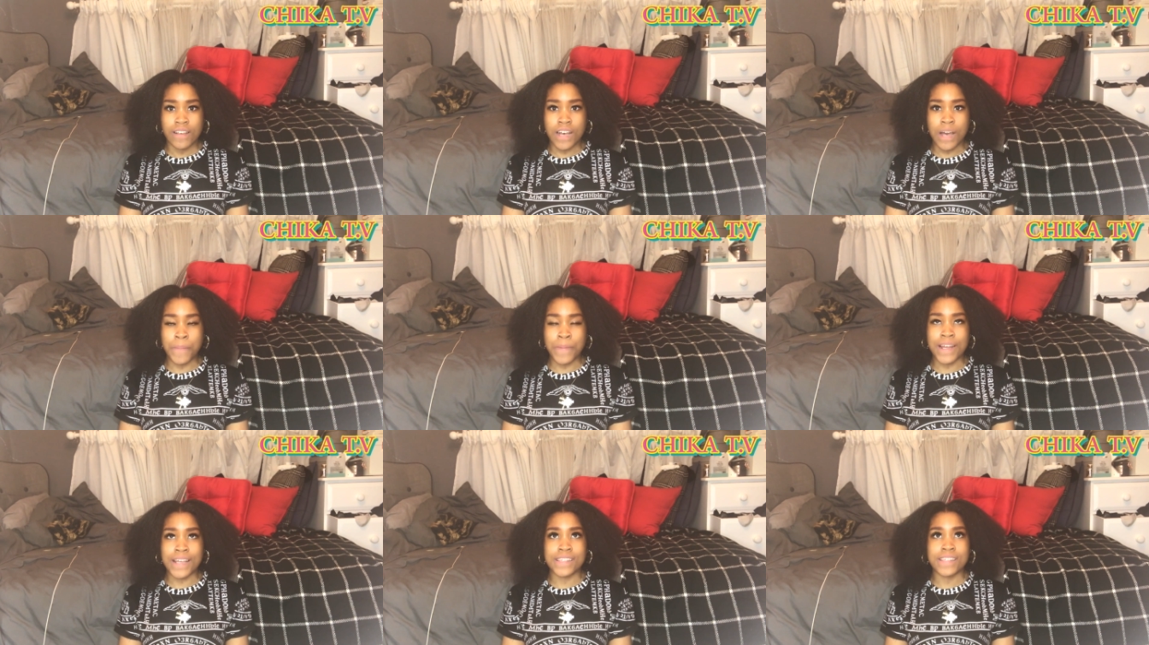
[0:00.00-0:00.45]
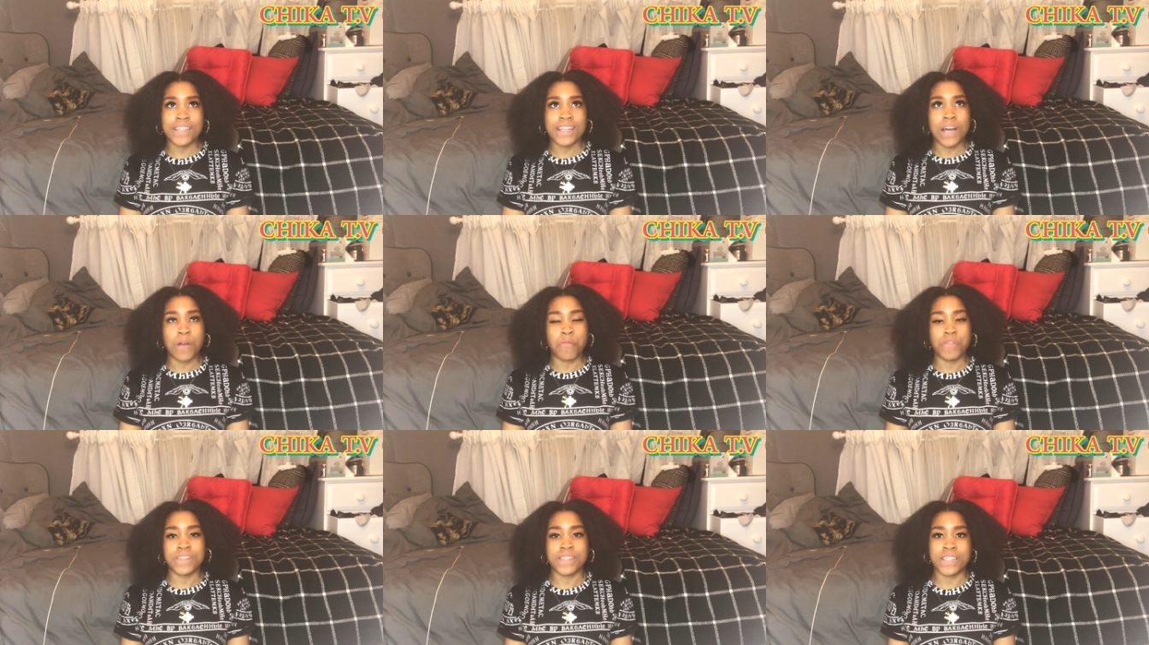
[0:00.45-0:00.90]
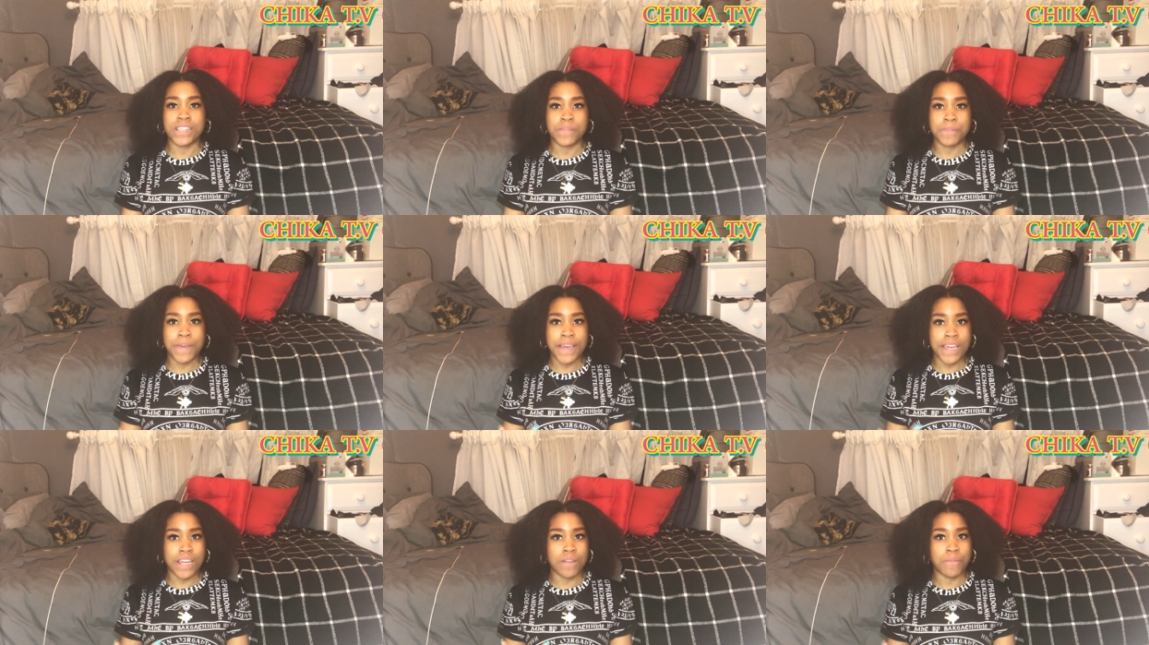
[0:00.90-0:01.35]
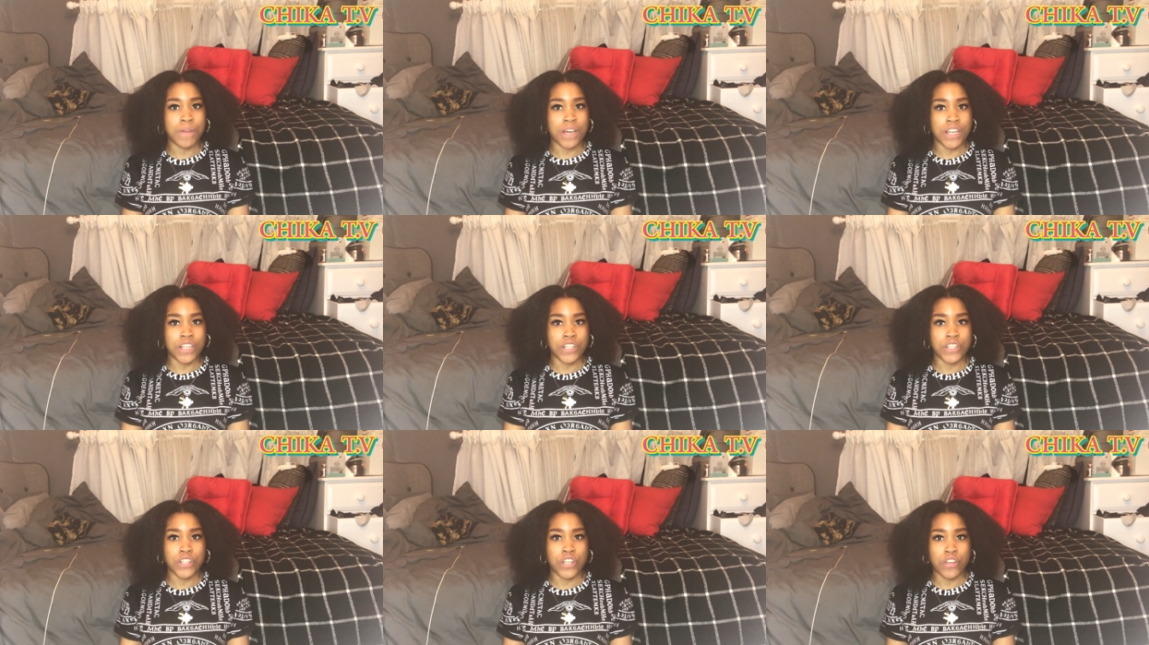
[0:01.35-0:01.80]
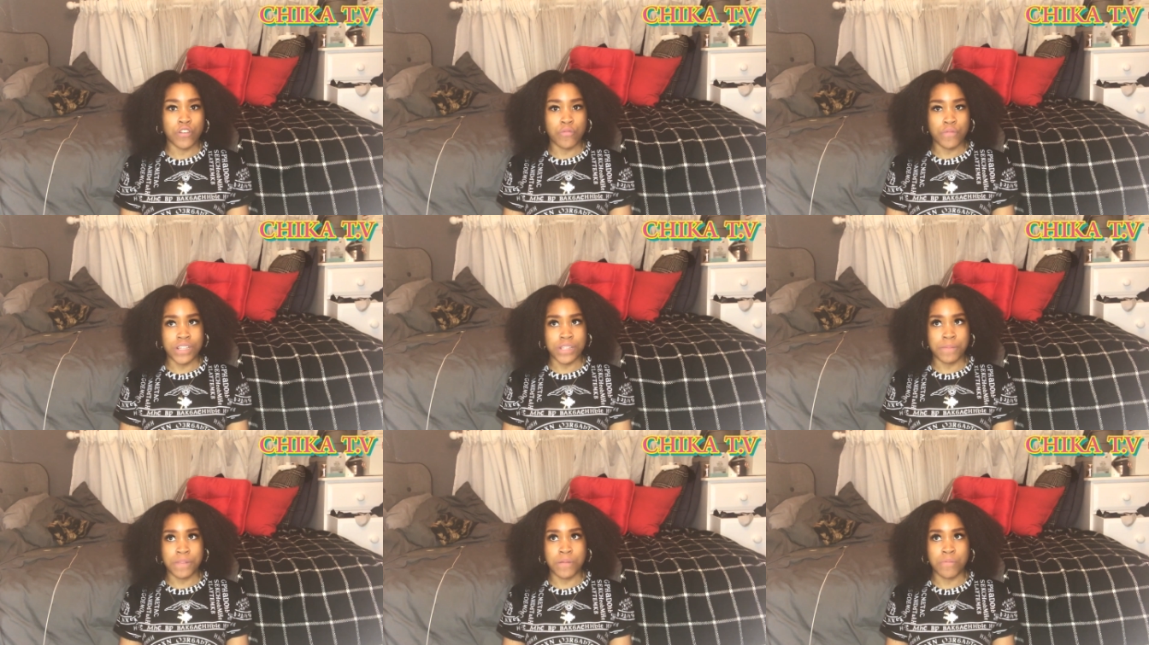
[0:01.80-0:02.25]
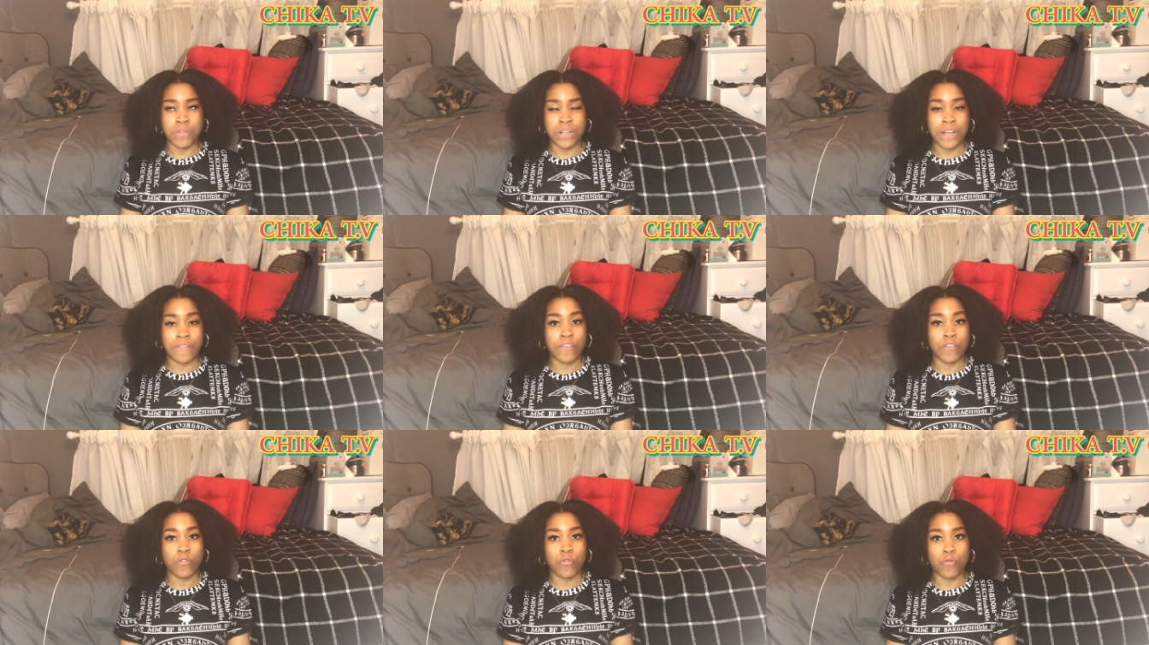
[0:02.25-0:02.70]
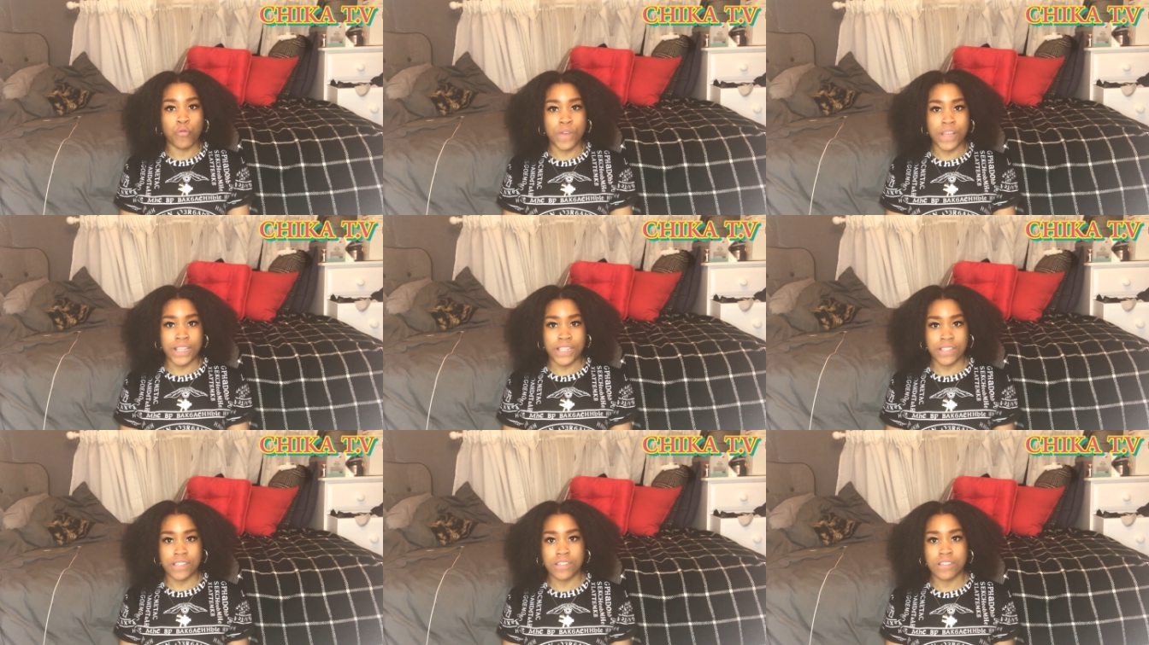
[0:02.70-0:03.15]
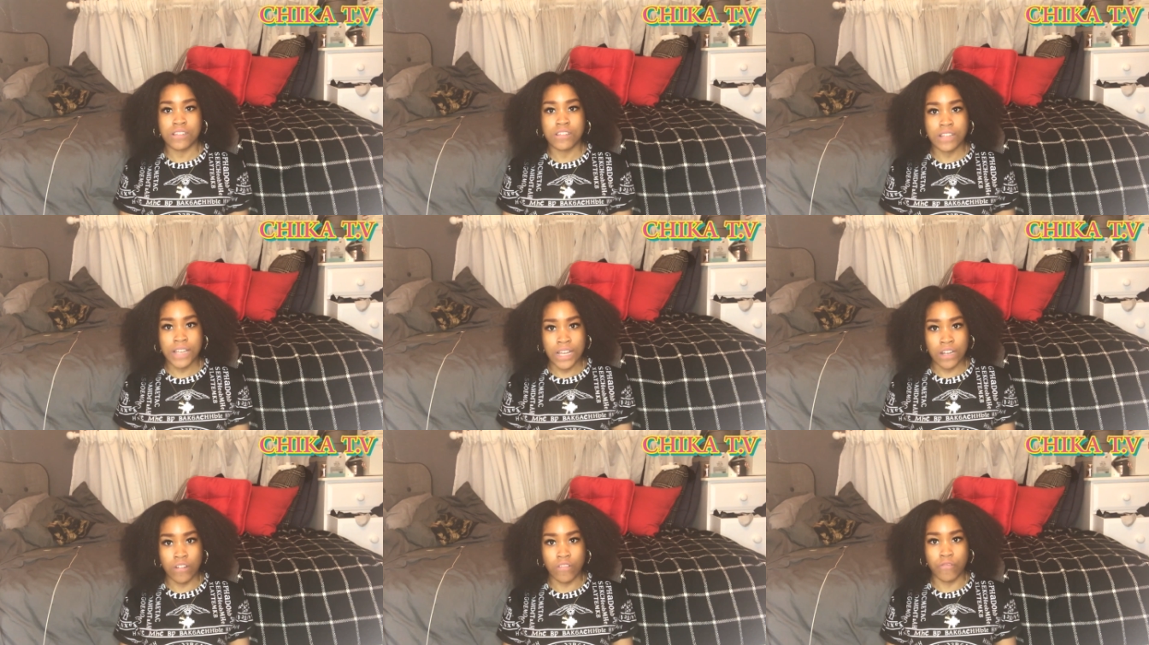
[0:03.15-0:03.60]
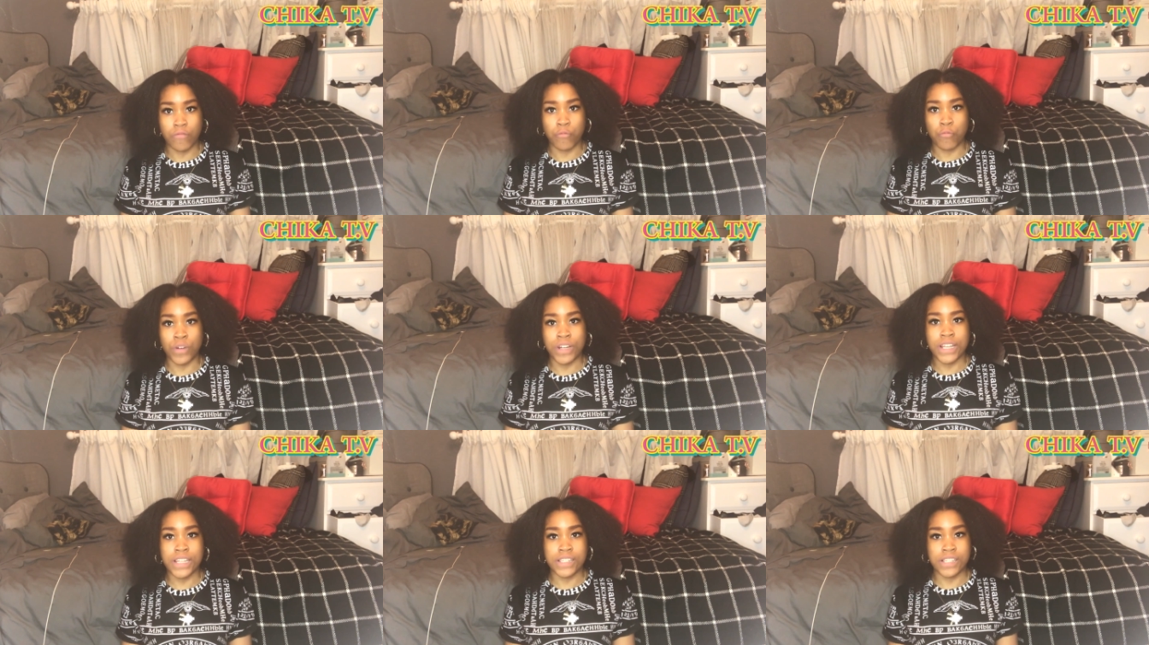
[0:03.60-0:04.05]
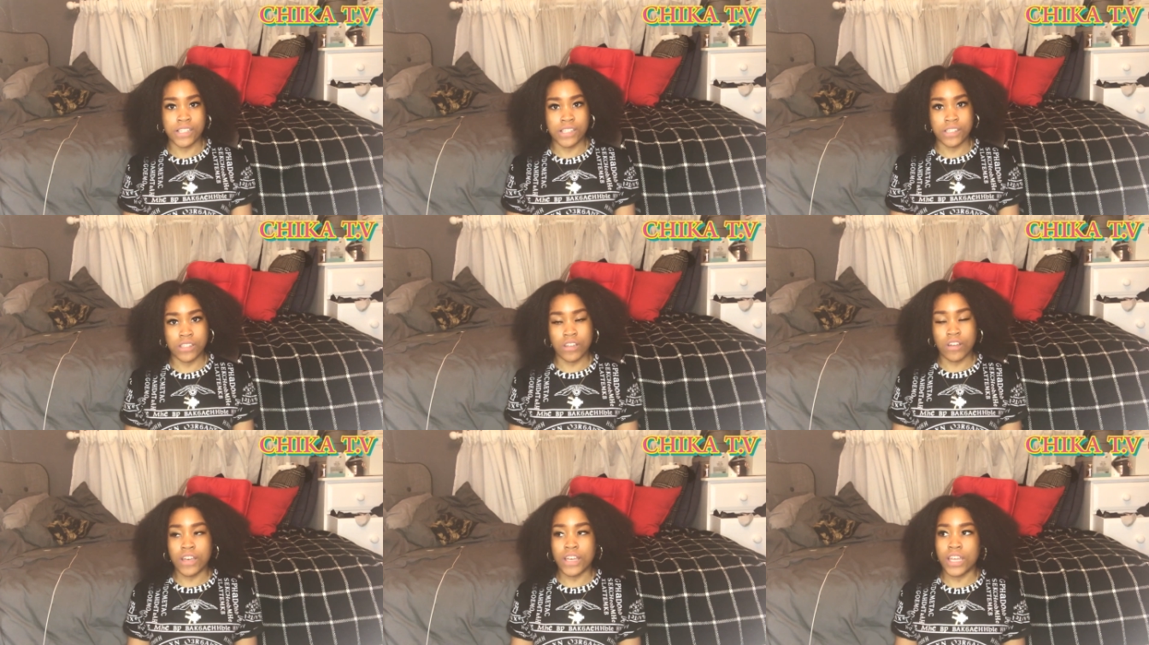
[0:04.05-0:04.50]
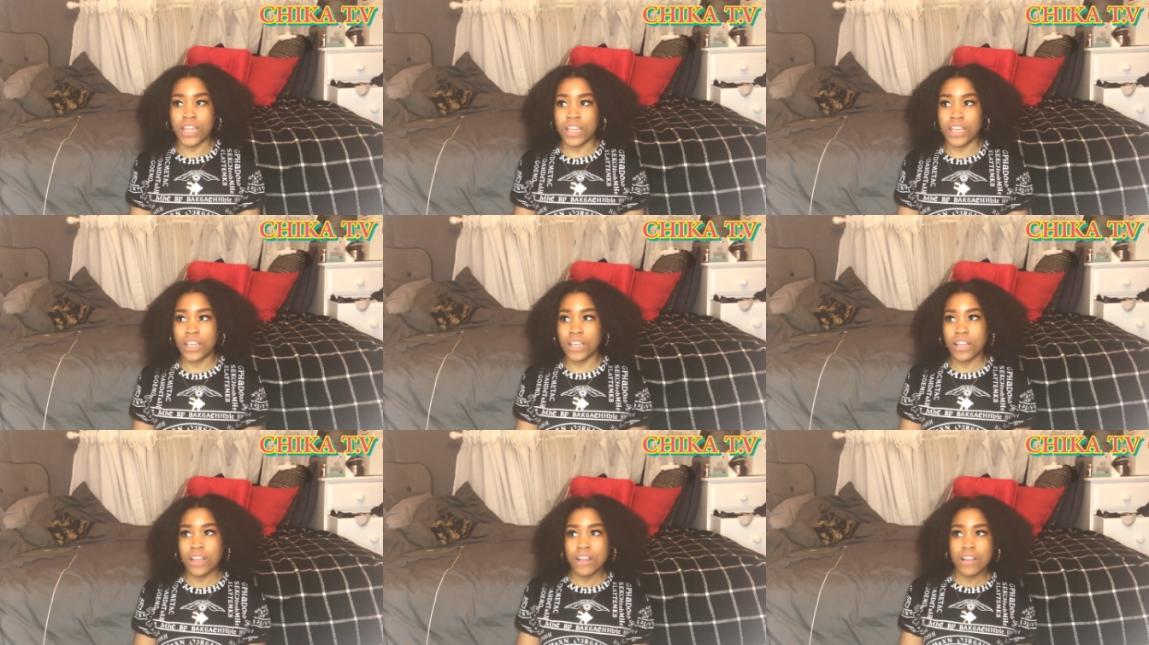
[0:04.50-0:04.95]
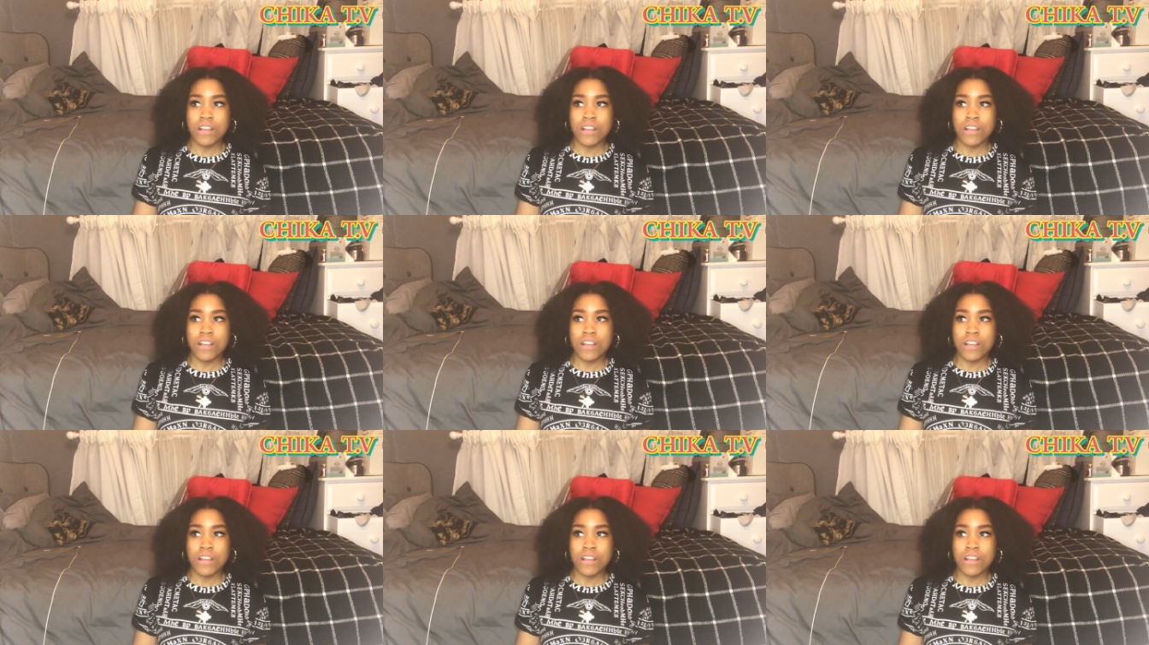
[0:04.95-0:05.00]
I mean I said I was inspired by you know all these people I've always kind of wanted to start it